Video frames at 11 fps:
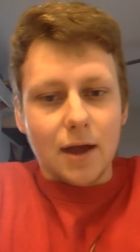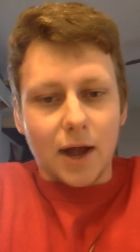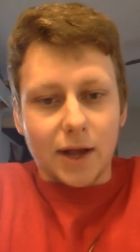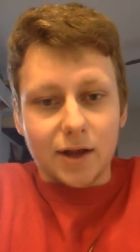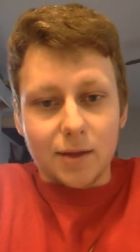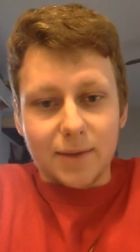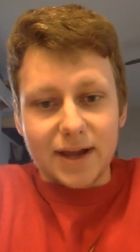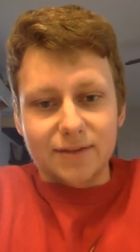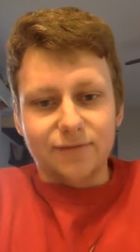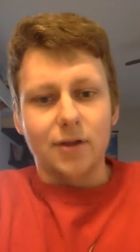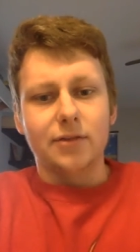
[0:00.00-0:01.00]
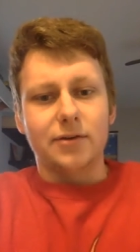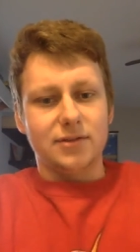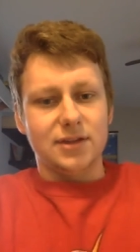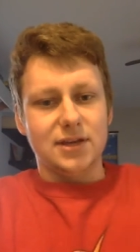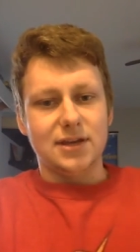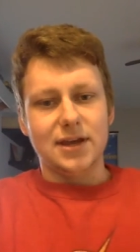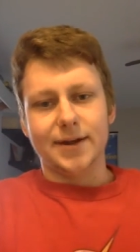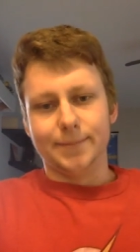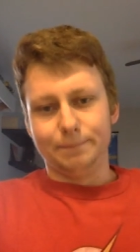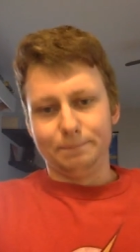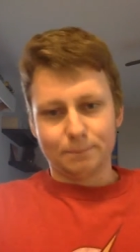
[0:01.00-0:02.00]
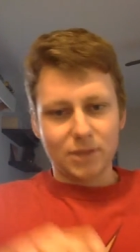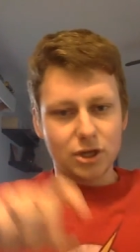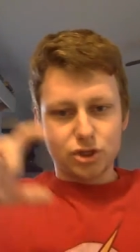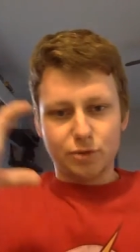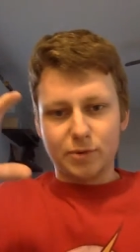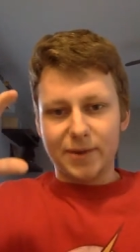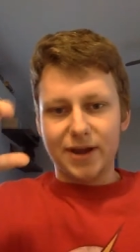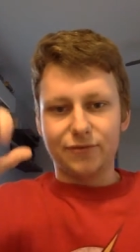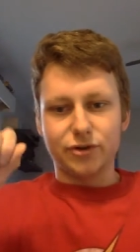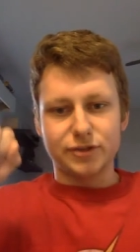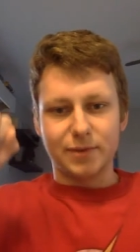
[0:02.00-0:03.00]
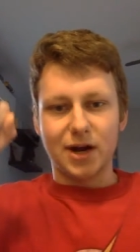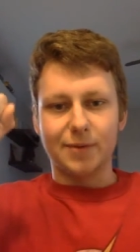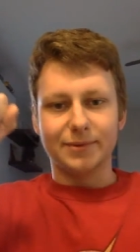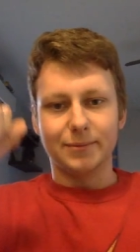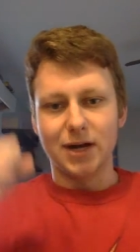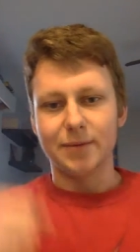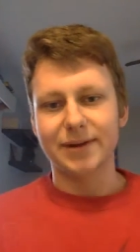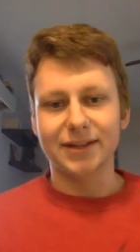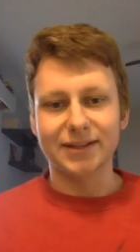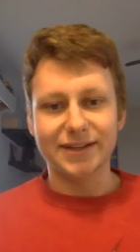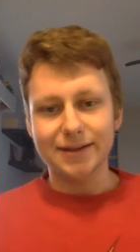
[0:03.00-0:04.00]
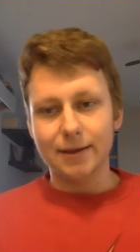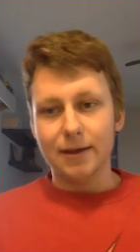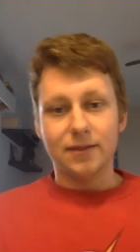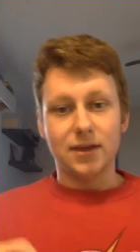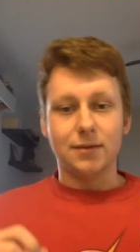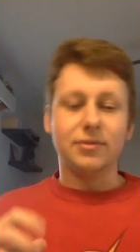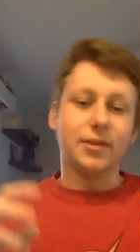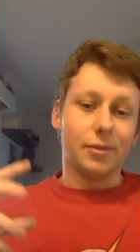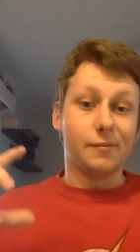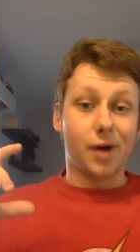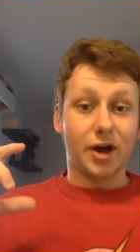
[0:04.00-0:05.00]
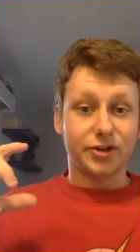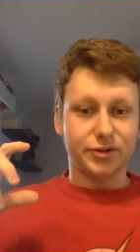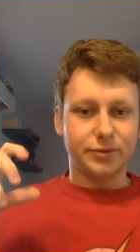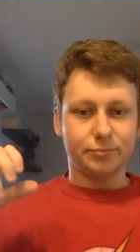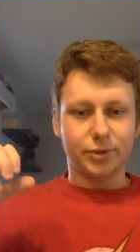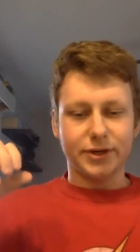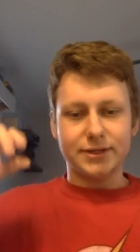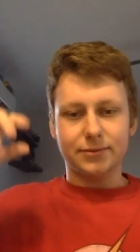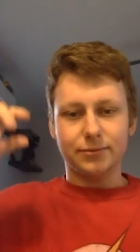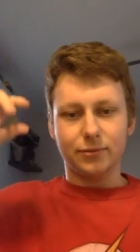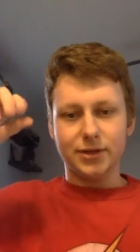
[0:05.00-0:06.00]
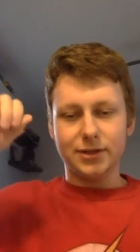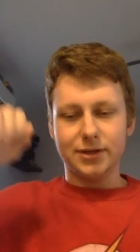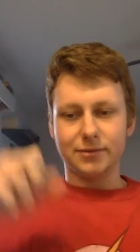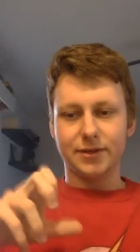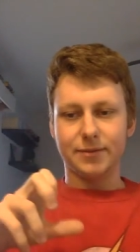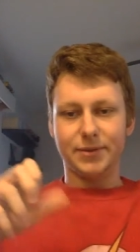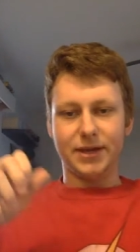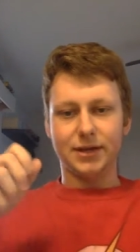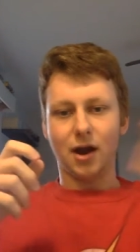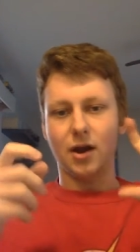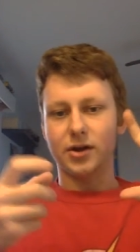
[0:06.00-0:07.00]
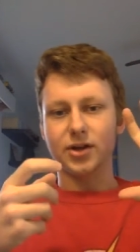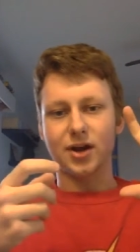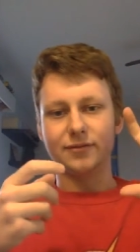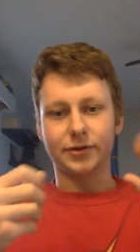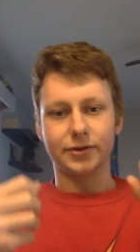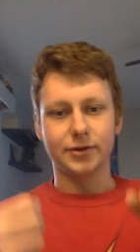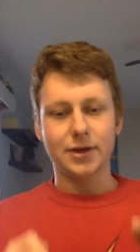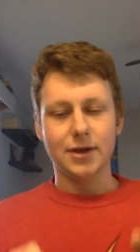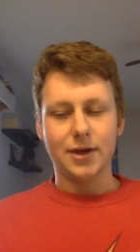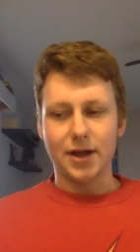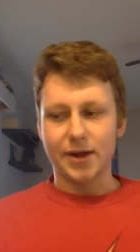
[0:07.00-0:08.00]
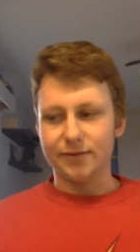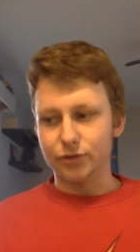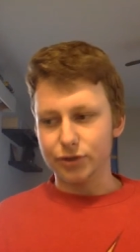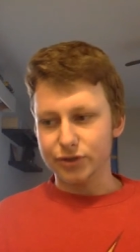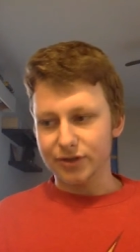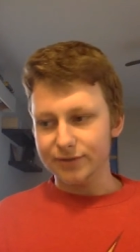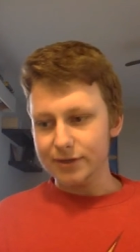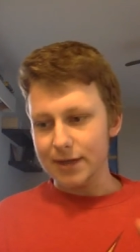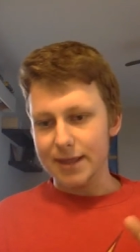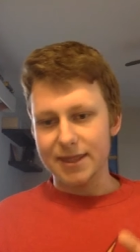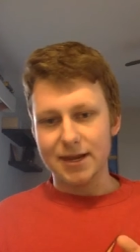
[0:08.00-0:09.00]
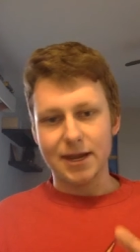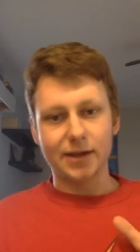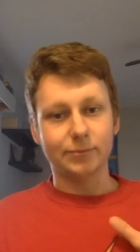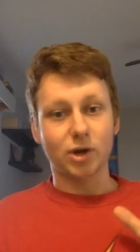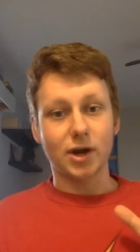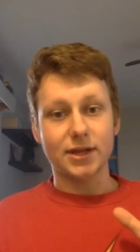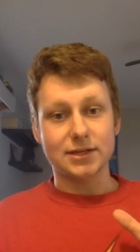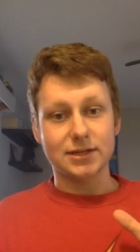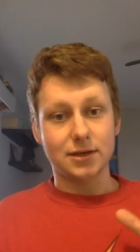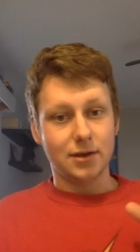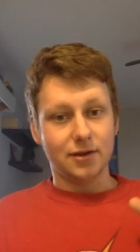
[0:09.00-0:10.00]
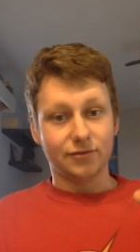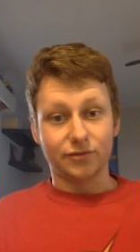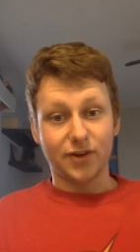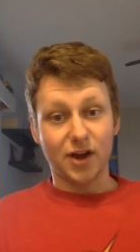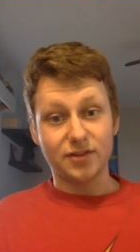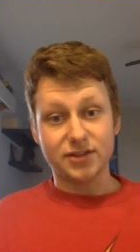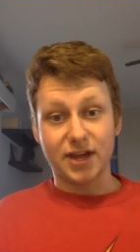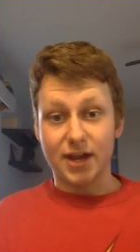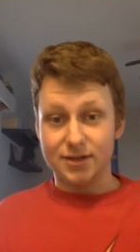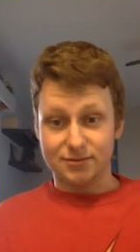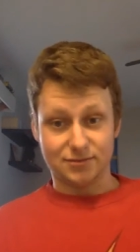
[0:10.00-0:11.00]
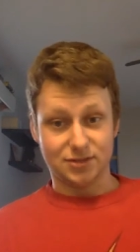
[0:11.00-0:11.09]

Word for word: I got my father the um, Superman versus Muhammad, Muhammad Ali, the, the modern print one there, the big hardcover uh, version of it. And then I brought it for Father's Day. I